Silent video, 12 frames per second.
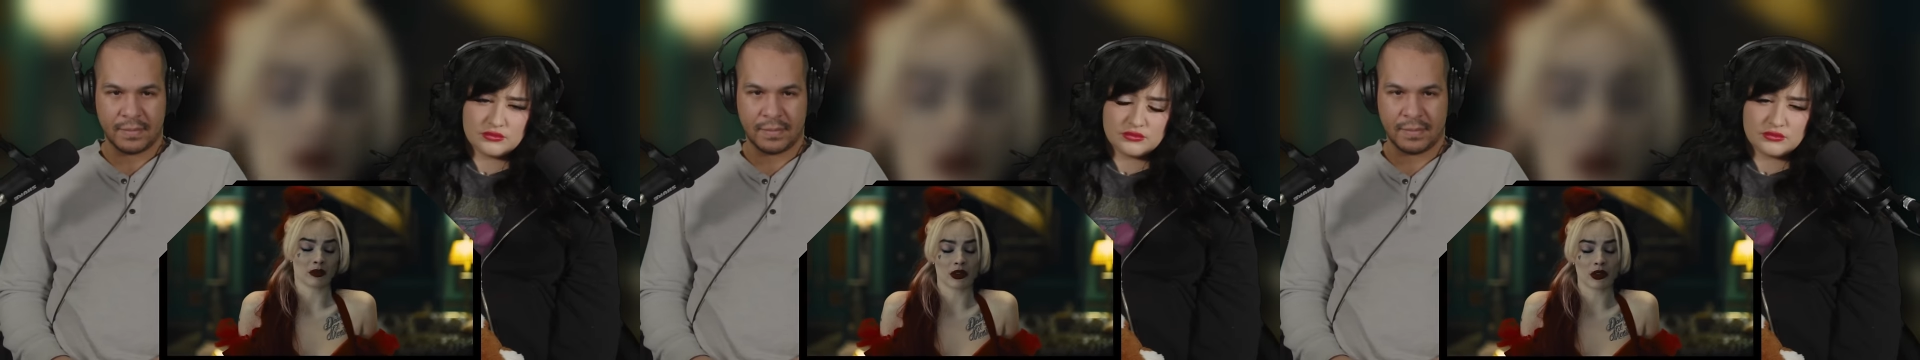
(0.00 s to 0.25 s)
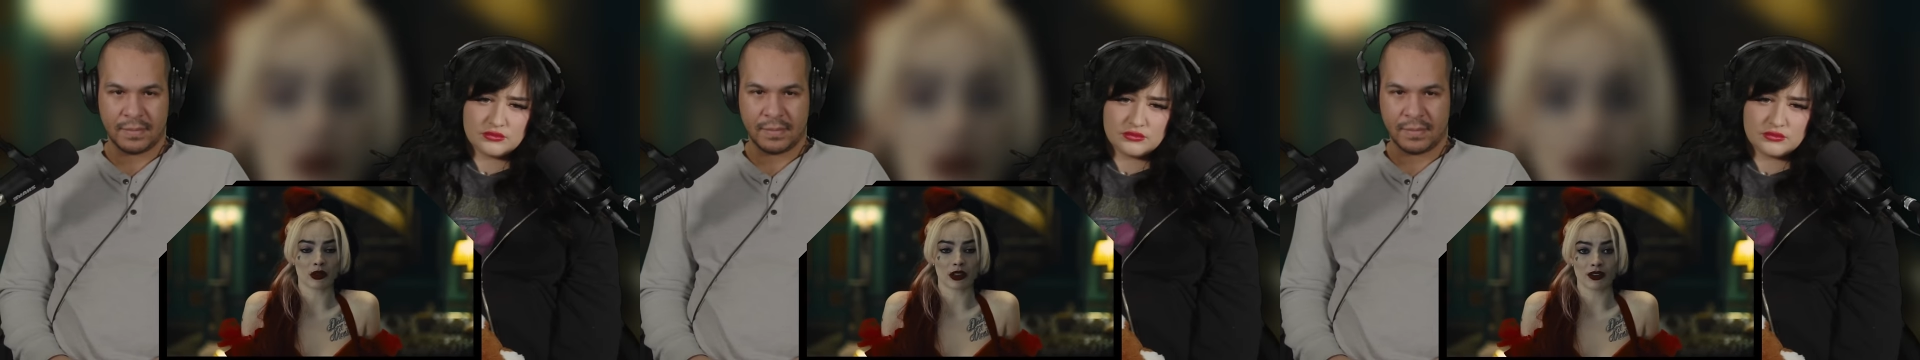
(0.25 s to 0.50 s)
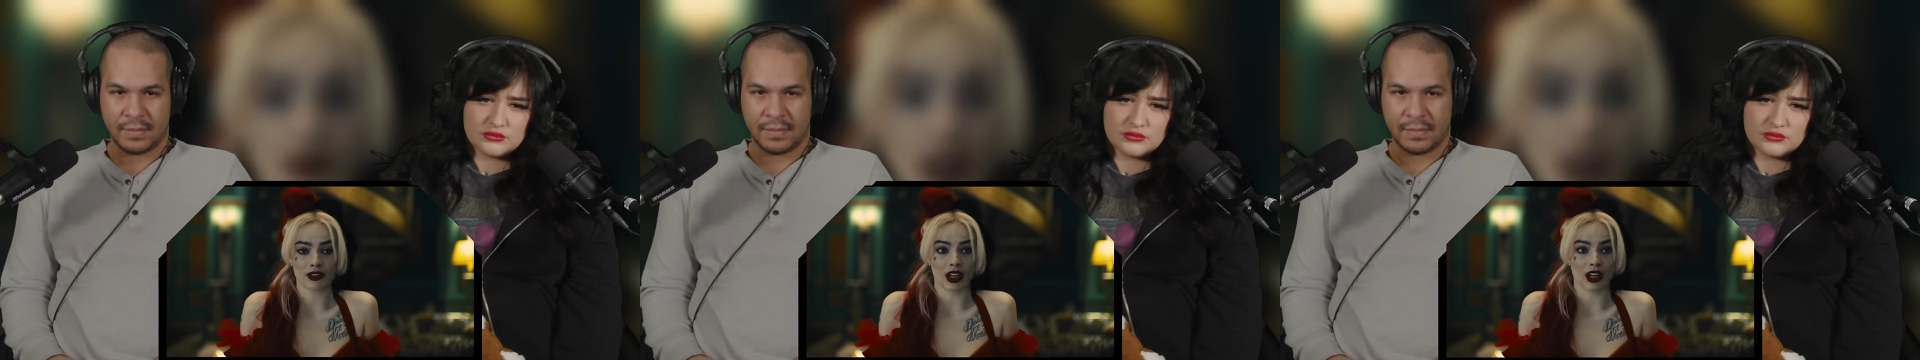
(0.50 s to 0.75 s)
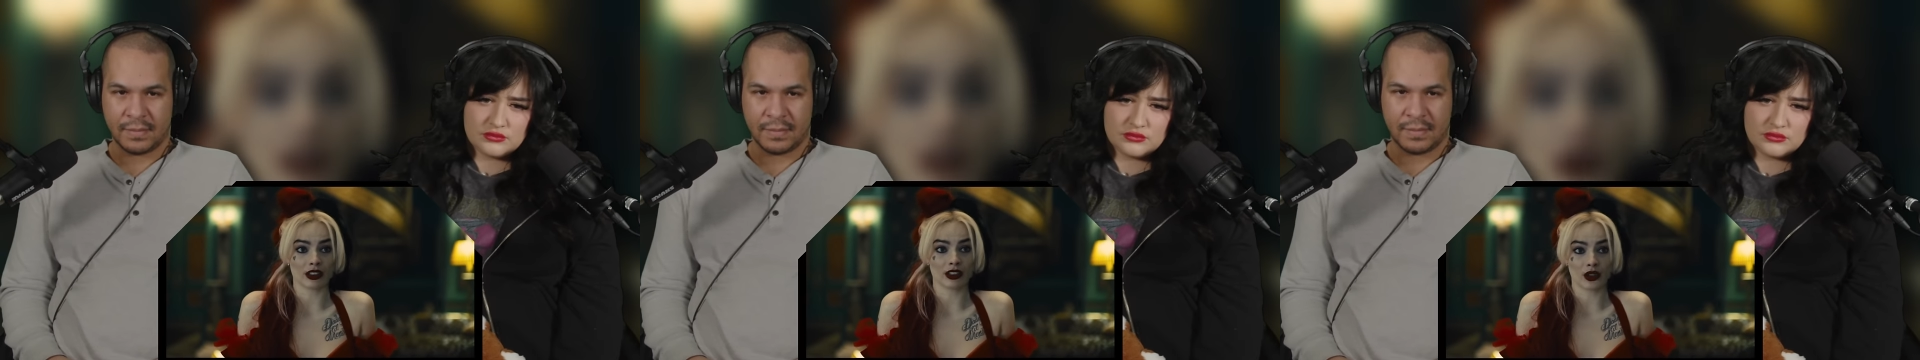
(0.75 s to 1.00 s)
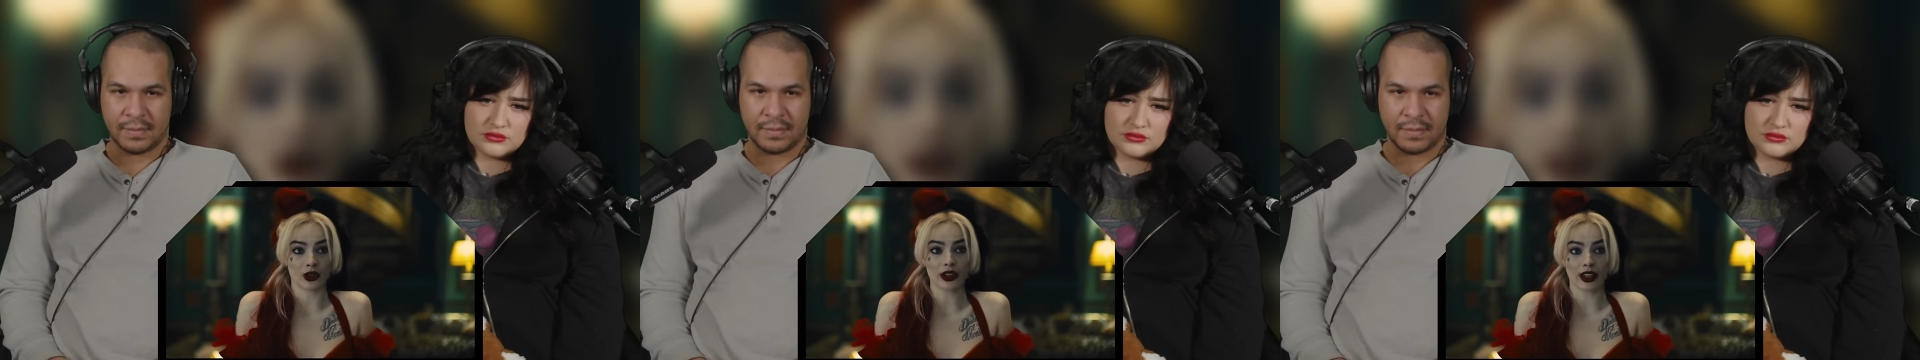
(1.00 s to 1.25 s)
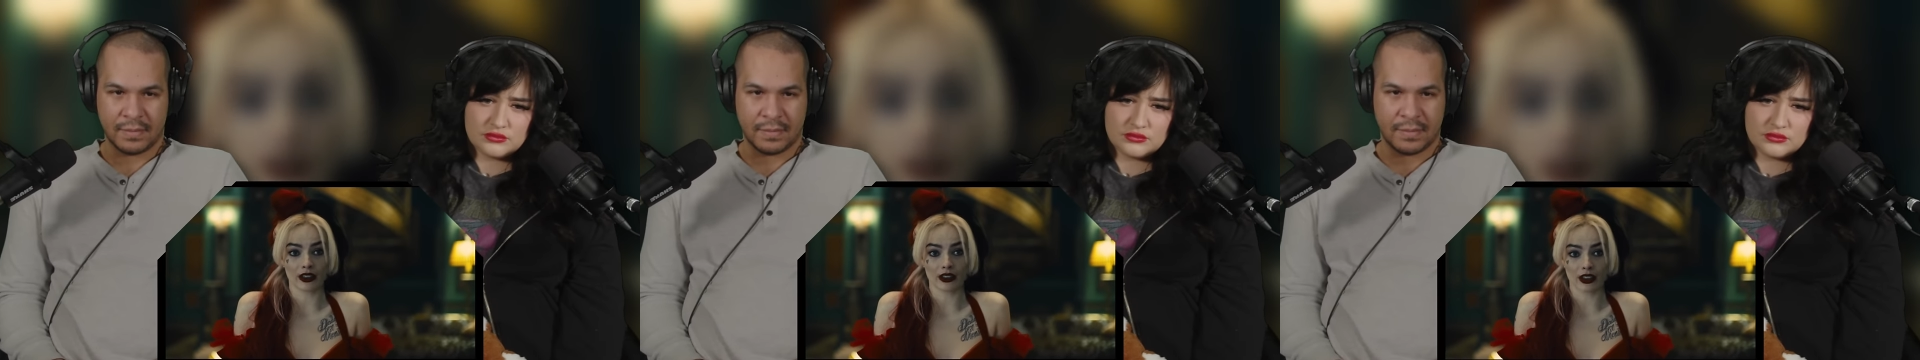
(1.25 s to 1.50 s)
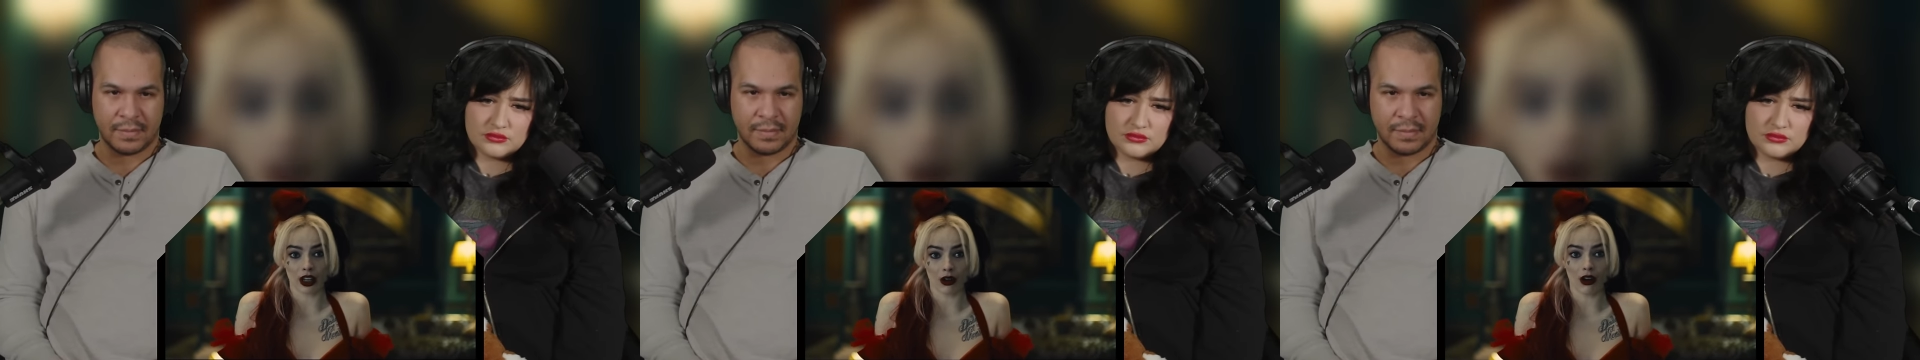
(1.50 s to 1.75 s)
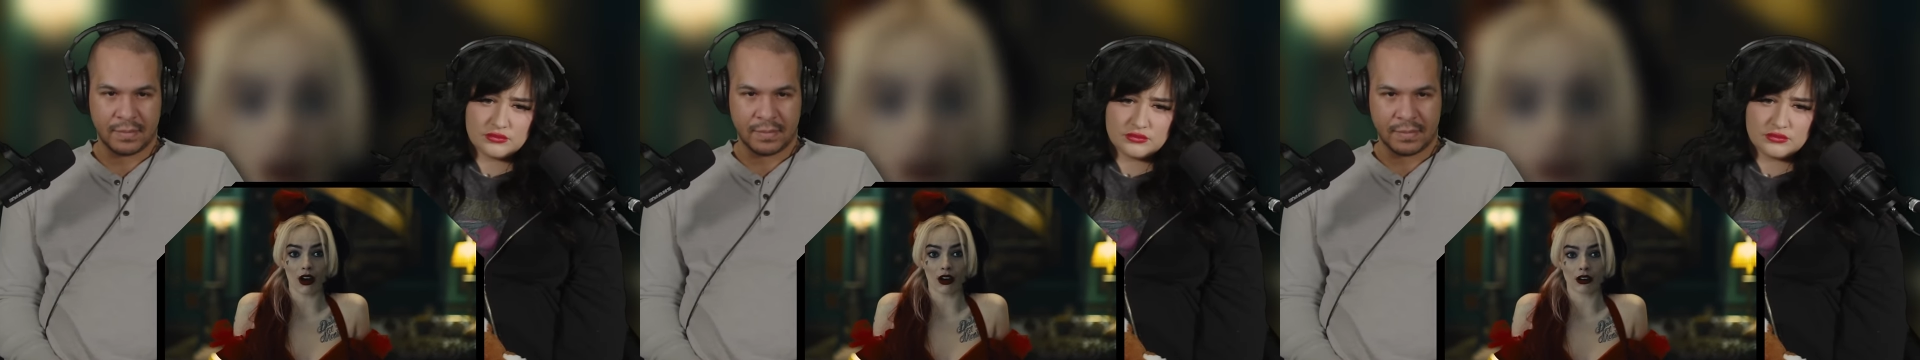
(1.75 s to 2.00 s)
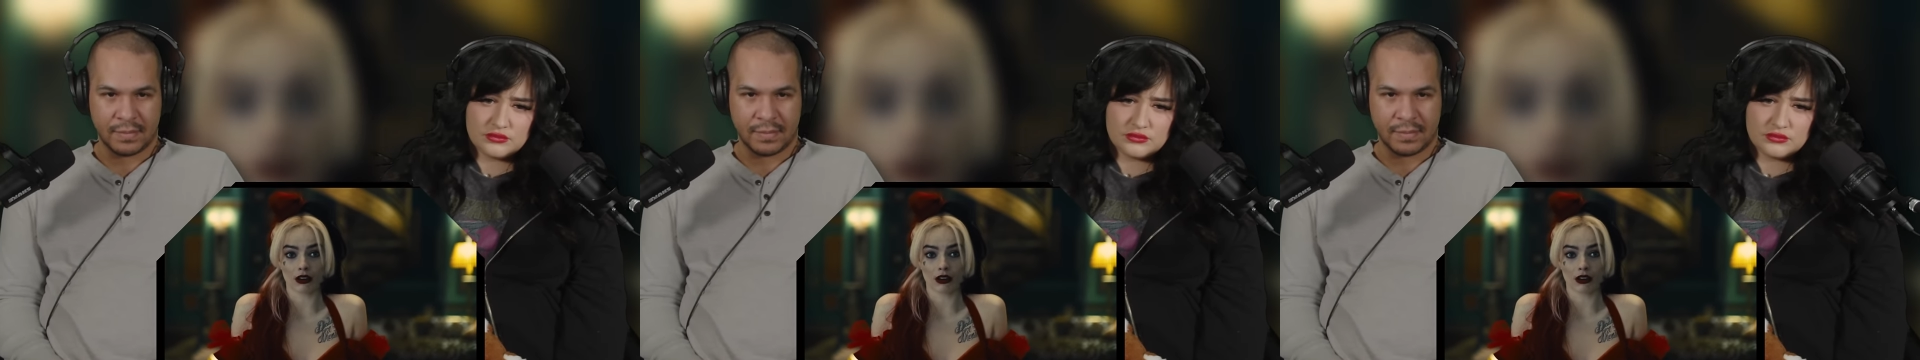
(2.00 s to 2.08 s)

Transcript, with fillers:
Speaker 1: a big relief to got it in your hands now, huh?